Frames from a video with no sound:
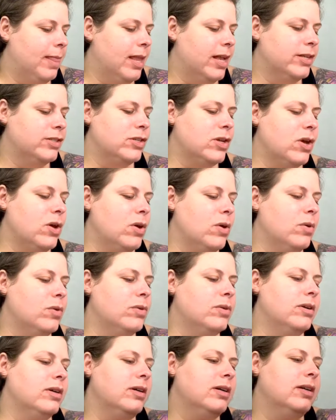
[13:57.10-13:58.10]

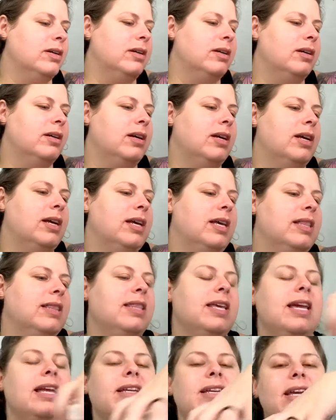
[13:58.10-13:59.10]
So
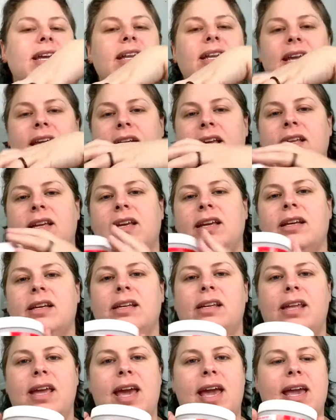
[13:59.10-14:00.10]
the Indian Healing
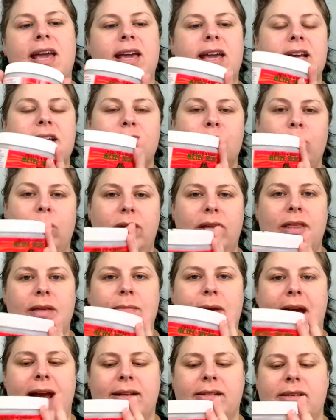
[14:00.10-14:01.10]
Clay is one of the
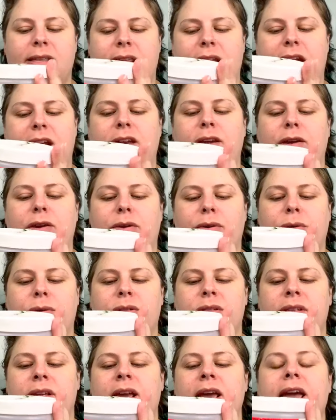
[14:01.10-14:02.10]
masks that I
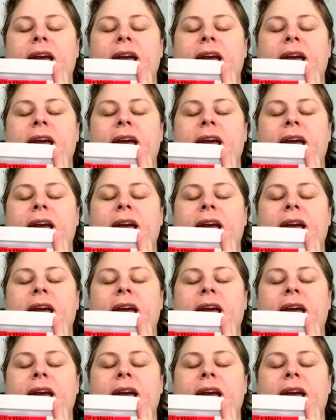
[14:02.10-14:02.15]
use.